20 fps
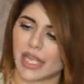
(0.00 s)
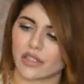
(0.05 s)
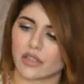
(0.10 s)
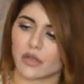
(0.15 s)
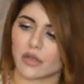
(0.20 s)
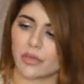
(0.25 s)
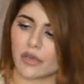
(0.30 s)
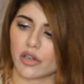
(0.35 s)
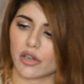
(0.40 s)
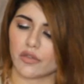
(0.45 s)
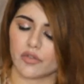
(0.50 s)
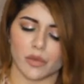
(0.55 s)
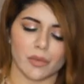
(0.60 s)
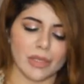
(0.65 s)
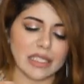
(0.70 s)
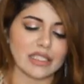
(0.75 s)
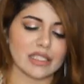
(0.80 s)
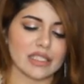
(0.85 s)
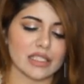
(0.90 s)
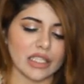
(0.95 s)
to the perfume
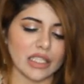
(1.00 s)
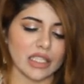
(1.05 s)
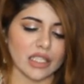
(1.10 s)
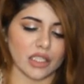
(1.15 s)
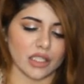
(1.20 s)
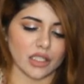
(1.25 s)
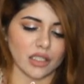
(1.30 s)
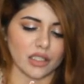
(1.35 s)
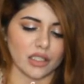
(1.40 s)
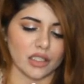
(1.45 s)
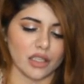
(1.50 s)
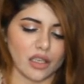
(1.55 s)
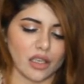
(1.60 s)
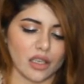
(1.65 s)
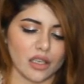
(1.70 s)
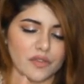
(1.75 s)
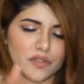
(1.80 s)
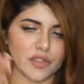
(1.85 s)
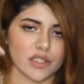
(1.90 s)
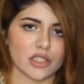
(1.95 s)
and see
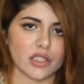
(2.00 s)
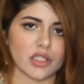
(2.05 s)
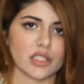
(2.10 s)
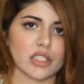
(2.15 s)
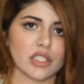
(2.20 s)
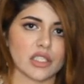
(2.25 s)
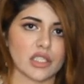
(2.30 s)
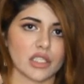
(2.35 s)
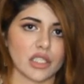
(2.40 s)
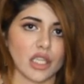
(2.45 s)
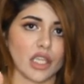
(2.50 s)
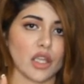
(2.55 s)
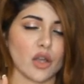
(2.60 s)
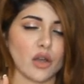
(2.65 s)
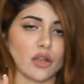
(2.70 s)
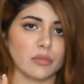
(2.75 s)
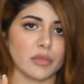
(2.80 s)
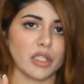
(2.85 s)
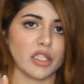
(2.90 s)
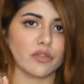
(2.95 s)
if it's gonna stay
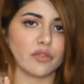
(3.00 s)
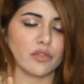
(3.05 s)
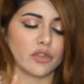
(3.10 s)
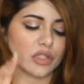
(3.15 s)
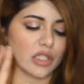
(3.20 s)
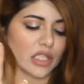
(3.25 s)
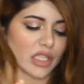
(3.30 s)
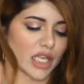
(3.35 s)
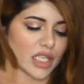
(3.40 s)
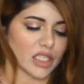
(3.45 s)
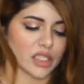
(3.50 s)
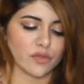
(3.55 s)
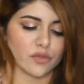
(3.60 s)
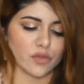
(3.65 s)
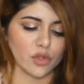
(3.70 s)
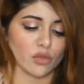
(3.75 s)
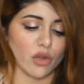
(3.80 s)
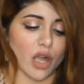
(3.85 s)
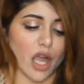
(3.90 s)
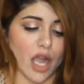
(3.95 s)
on me for the next
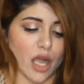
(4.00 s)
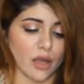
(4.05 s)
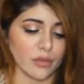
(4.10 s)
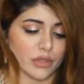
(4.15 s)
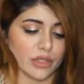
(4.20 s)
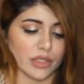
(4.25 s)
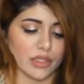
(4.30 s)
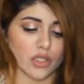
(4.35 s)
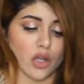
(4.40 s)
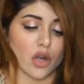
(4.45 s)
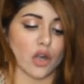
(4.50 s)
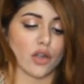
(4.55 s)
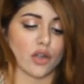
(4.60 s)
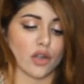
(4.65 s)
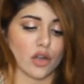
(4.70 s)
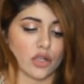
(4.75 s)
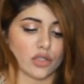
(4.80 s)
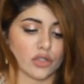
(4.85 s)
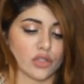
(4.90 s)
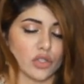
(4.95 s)
few hours or
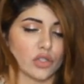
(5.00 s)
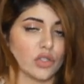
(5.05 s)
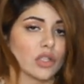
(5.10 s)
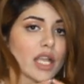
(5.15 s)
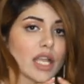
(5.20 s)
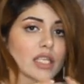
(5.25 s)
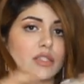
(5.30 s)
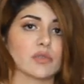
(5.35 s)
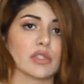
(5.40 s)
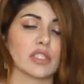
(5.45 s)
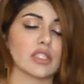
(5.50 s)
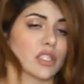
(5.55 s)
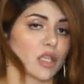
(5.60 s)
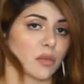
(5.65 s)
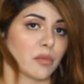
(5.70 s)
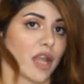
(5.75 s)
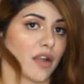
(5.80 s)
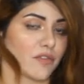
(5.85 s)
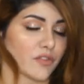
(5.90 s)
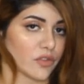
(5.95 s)
not. So you guys will see
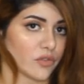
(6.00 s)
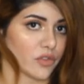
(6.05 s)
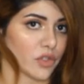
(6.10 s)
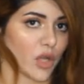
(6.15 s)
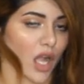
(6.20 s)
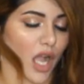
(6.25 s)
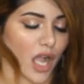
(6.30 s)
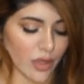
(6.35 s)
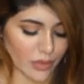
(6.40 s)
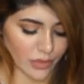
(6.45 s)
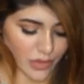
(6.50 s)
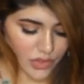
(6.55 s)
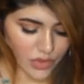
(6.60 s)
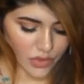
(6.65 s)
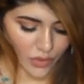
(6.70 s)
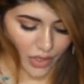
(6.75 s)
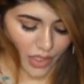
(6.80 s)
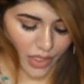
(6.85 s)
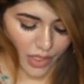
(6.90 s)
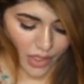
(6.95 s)
me after a few hours,
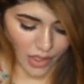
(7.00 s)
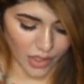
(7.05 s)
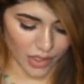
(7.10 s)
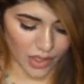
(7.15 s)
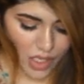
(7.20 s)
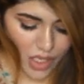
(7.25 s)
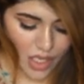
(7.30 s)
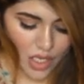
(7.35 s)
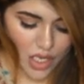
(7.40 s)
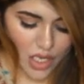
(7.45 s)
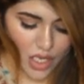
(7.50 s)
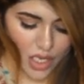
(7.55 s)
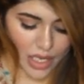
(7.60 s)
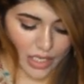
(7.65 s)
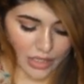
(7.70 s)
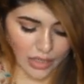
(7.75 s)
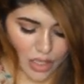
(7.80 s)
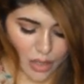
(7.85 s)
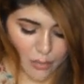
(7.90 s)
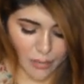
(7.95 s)
okay?
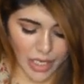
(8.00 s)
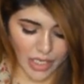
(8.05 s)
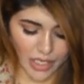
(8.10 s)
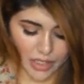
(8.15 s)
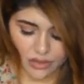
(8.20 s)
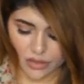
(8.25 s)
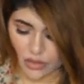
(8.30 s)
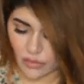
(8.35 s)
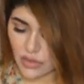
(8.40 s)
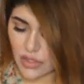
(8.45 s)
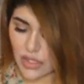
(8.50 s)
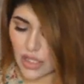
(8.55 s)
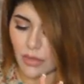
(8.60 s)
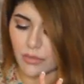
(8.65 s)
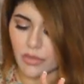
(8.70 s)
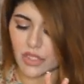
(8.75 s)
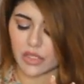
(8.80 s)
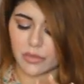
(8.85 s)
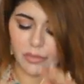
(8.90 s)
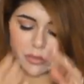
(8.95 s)
I'll come back at the
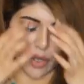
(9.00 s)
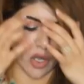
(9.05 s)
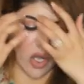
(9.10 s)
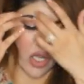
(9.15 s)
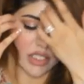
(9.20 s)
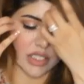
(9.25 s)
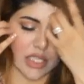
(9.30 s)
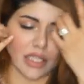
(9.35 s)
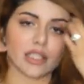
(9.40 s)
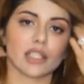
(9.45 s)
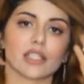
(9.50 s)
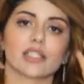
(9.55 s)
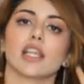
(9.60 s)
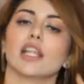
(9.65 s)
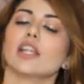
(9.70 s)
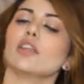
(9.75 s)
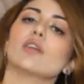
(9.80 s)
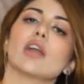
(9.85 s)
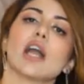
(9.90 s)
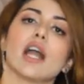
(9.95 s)
same spot and then
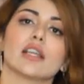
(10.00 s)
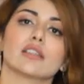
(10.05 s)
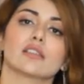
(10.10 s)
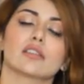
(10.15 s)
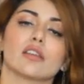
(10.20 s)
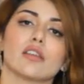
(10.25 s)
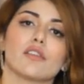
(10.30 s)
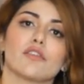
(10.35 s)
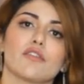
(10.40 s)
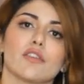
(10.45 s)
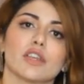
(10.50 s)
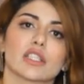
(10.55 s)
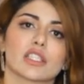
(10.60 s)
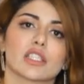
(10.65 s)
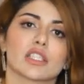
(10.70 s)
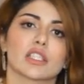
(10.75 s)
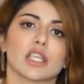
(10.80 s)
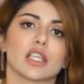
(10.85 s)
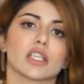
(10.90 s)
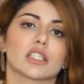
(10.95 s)
tell you guys if it
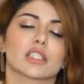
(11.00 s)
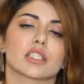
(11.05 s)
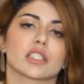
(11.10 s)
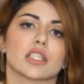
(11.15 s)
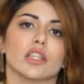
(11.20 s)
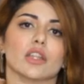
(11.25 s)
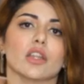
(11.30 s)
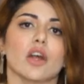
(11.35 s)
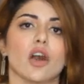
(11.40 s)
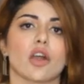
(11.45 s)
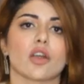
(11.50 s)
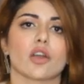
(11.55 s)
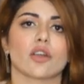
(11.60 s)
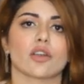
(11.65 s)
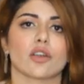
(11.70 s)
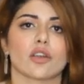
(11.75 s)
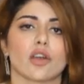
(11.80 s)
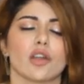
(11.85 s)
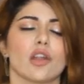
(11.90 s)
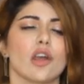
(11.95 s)
stays long or
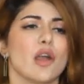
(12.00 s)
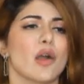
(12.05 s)
not.